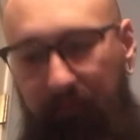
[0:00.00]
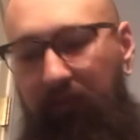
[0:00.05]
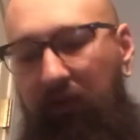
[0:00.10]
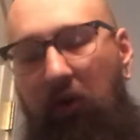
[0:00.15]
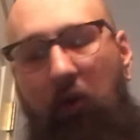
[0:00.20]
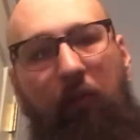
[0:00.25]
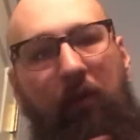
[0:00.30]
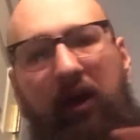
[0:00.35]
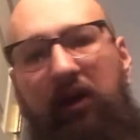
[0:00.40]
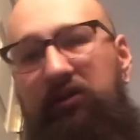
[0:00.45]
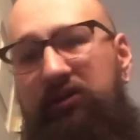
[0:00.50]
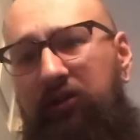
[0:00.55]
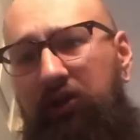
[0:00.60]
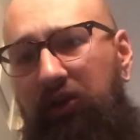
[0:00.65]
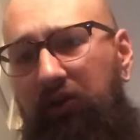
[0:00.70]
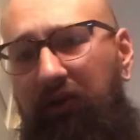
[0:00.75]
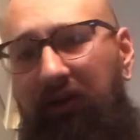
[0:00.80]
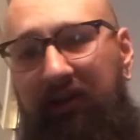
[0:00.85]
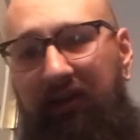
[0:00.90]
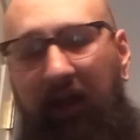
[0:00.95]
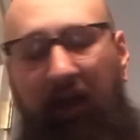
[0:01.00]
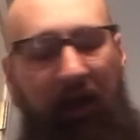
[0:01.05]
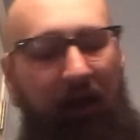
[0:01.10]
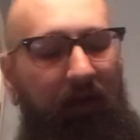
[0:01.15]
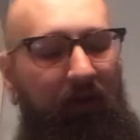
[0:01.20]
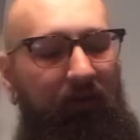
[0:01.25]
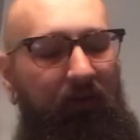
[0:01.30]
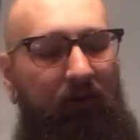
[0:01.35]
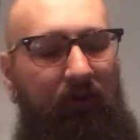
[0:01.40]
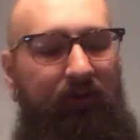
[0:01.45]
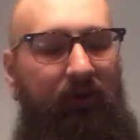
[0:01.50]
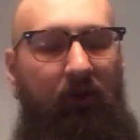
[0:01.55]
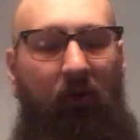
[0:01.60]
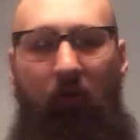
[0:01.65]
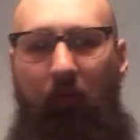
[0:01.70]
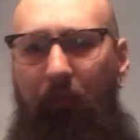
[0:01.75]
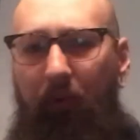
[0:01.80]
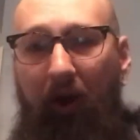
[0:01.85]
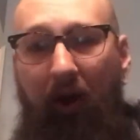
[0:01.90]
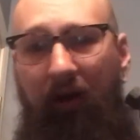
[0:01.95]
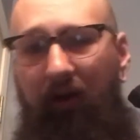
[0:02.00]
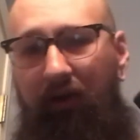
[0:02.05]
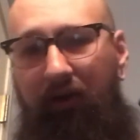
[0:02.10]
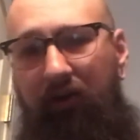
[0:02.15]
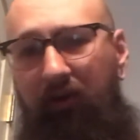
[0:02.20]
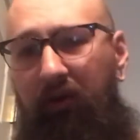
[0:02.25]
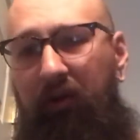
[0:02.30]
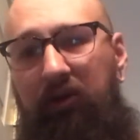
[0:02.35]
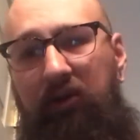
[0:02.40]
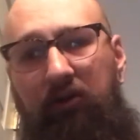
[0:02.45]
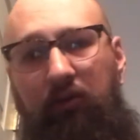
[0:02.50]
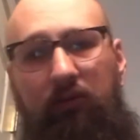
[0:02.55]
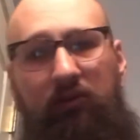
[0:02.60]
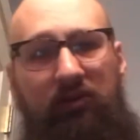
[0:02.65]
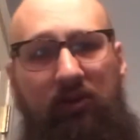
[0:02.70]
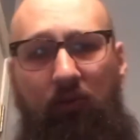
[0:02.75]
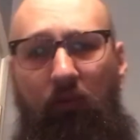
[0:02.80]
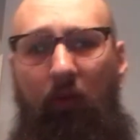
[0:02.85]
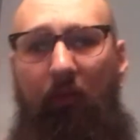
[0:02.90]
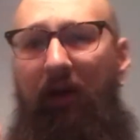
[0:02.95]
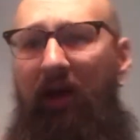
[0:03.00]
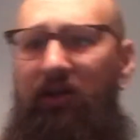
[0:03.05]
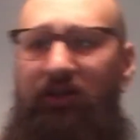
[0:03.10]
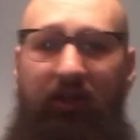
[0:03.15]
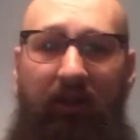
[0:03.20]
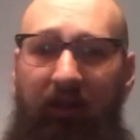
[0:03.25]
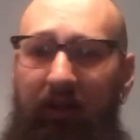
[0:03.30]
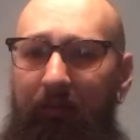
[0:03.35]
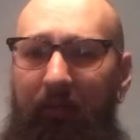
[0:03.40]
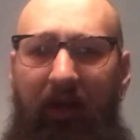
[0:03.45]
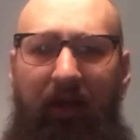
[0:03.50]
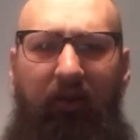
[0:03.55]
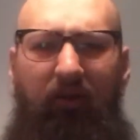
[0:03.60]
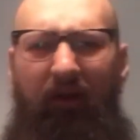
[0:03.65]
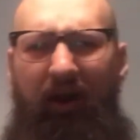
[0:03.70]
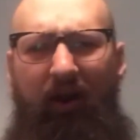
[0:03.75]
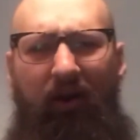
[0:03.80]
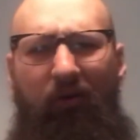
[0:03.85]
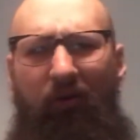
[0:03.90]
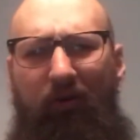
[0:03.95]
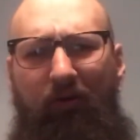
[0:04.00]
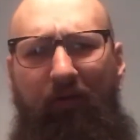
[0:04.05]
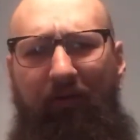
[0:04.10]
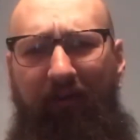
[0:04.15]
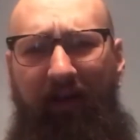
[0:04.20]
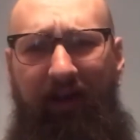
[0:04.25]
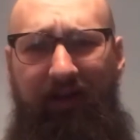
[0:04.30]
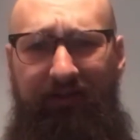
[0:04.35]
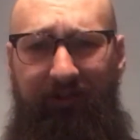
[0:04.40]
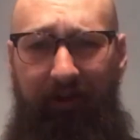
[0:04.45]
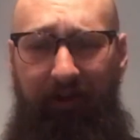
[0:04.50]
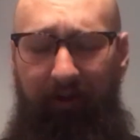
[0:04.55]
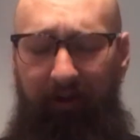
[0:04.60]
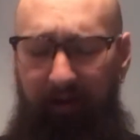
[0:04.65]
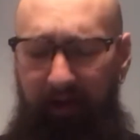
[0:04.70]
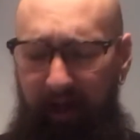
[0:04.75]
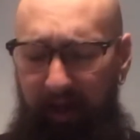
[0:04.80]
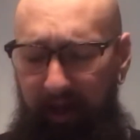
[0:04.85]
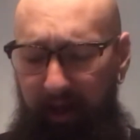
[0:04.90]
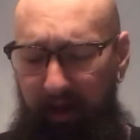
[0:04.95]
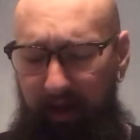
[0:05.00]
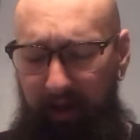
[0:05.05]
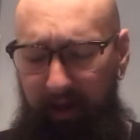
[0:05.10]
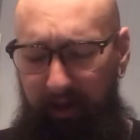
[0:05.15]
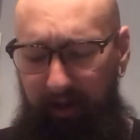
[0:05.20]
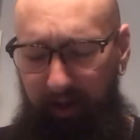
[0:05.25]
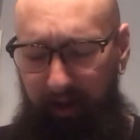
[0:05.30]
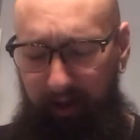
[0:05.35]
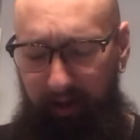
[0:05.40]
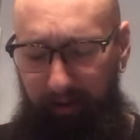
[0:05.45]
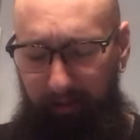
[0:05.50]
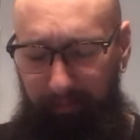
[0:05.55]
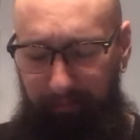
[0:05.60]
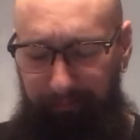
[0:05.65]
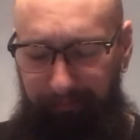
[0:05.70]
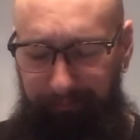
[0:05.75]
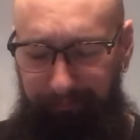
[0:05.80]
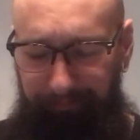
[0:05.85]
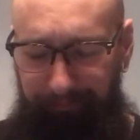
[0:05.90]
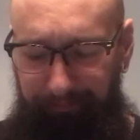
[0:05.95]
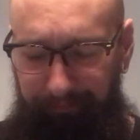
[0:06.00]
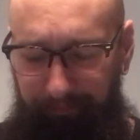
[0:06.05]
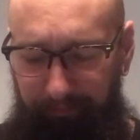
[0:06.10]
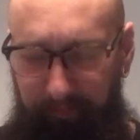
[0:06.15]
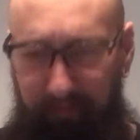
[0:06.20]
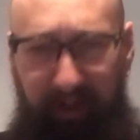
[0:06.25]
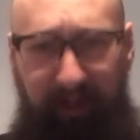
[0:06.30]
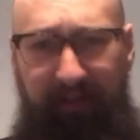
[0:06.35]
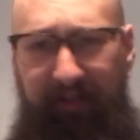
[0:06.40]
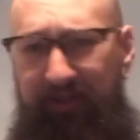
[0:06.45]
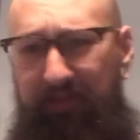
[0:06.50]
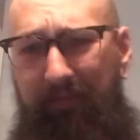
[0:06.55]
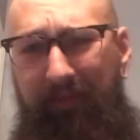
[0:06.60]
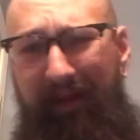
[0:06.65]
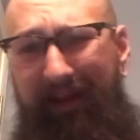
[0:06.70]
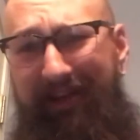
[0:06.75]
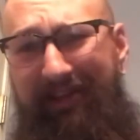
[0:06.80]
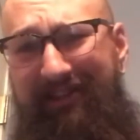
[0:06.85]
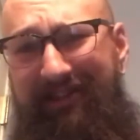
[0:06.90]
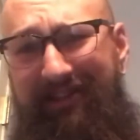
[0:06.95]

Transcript: no medicine you can take, there's no product you can use that will magically make your hair grow faster. That doesn't make any